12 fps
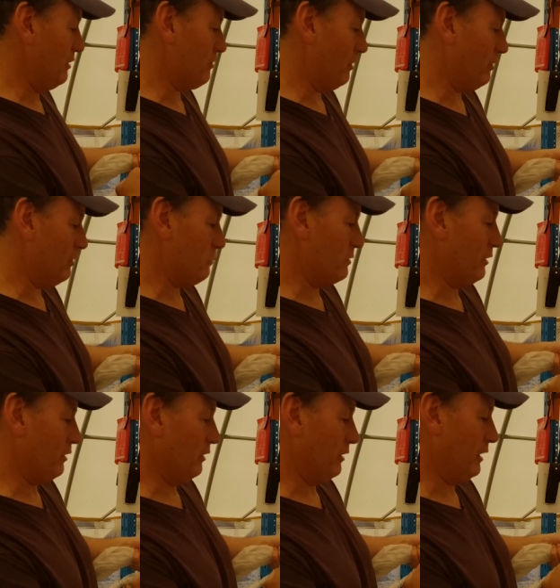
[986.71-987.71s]
So this
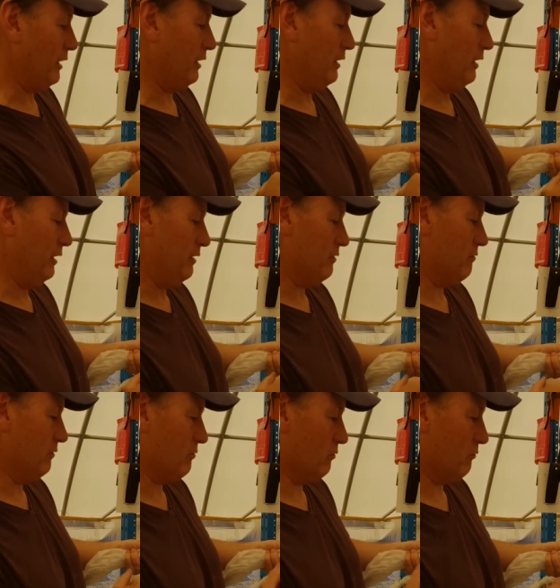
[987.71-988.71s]
particular gun here, this
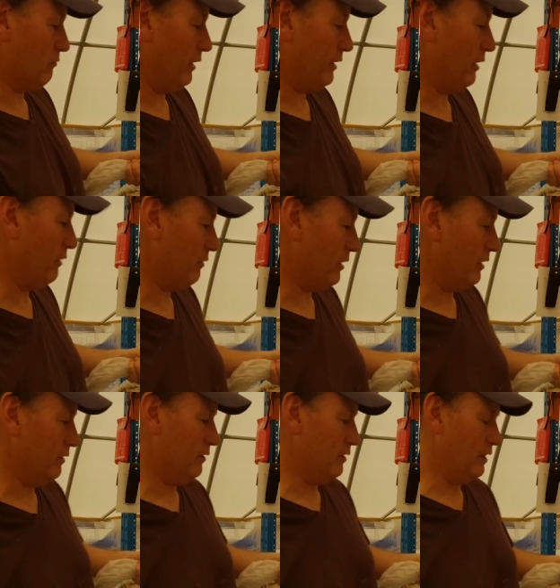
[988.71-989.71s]
little Graco
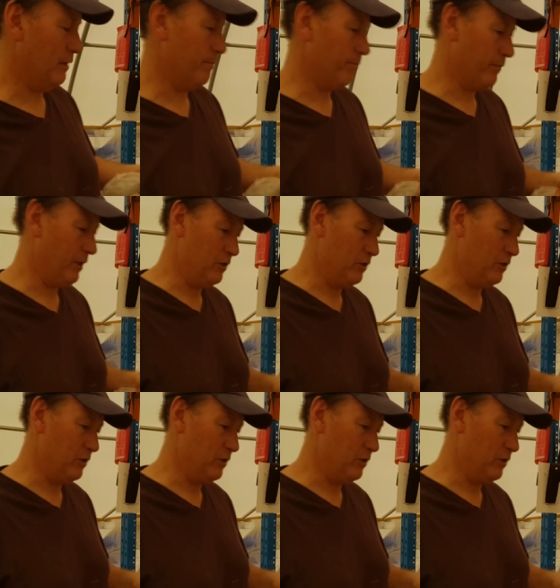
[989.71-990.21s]
gun,